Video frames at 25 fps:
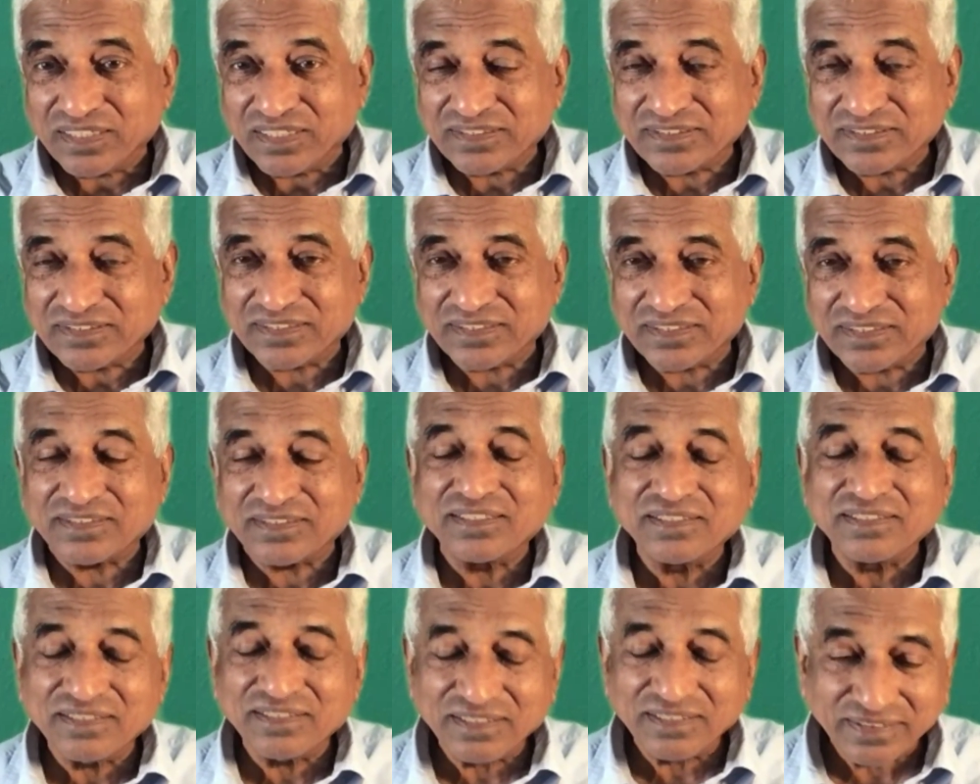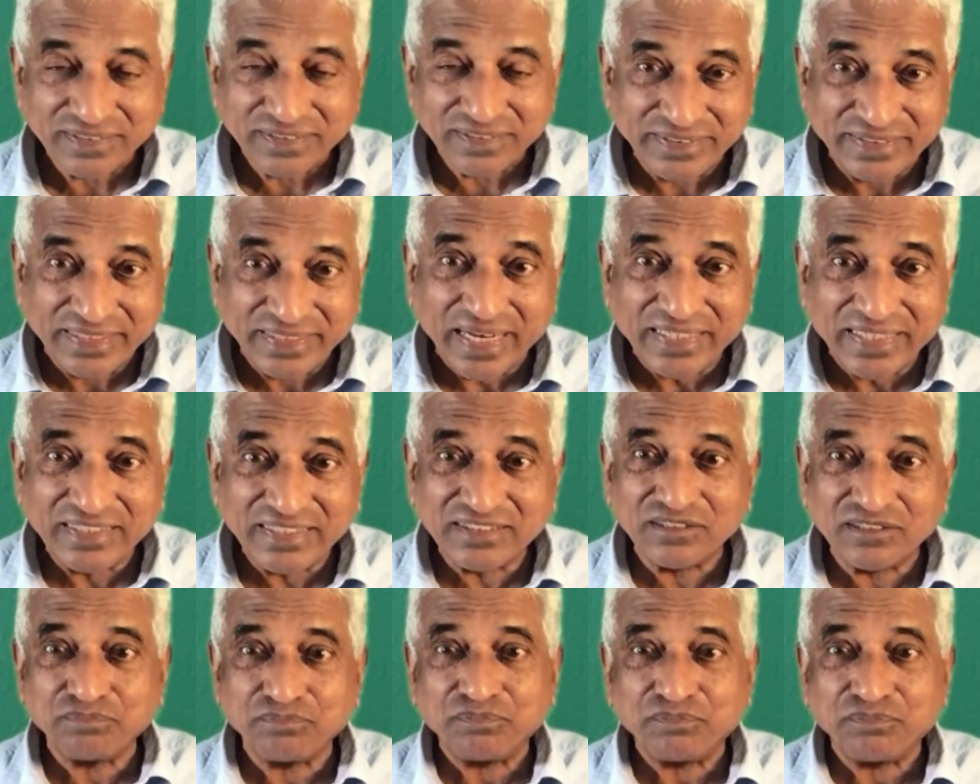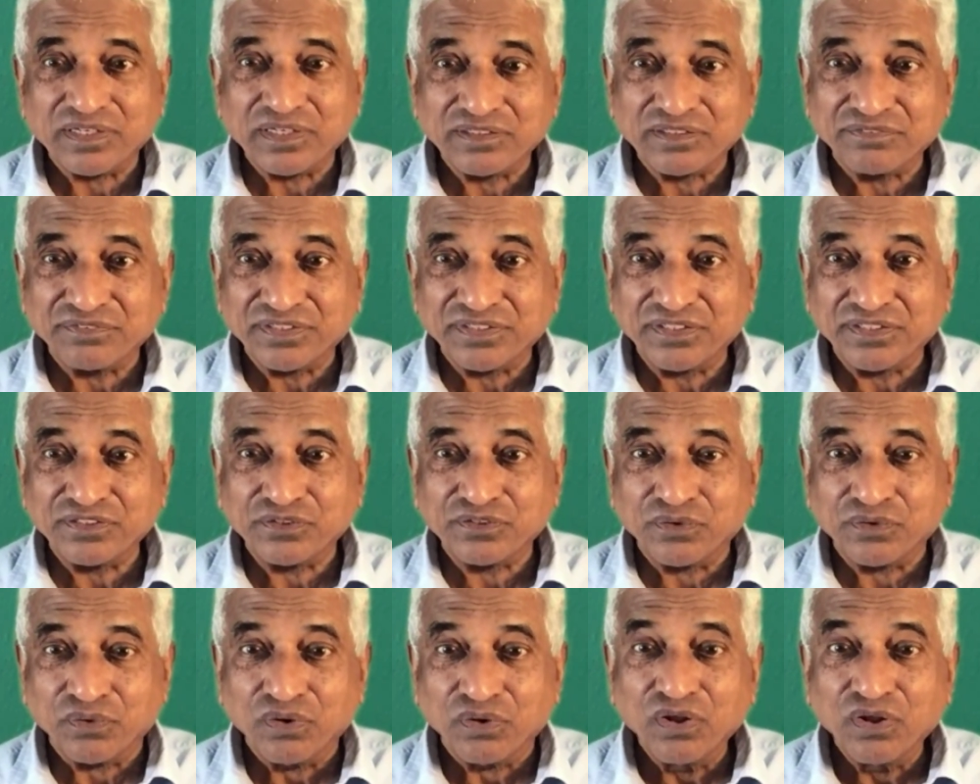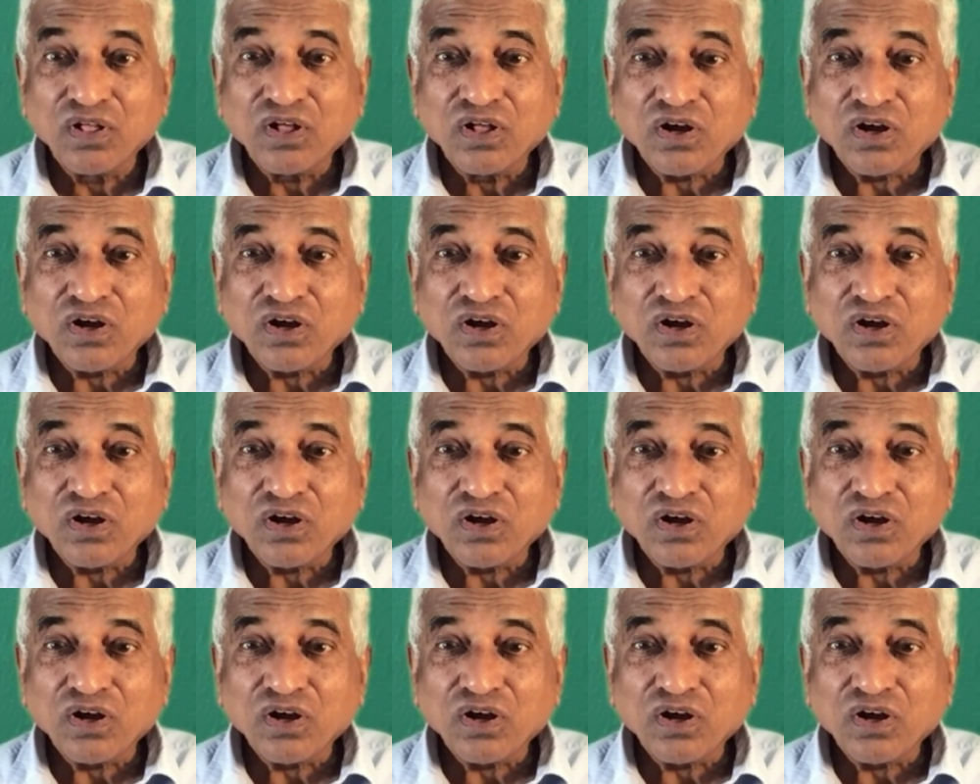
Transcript: he says, that is the point we need to know.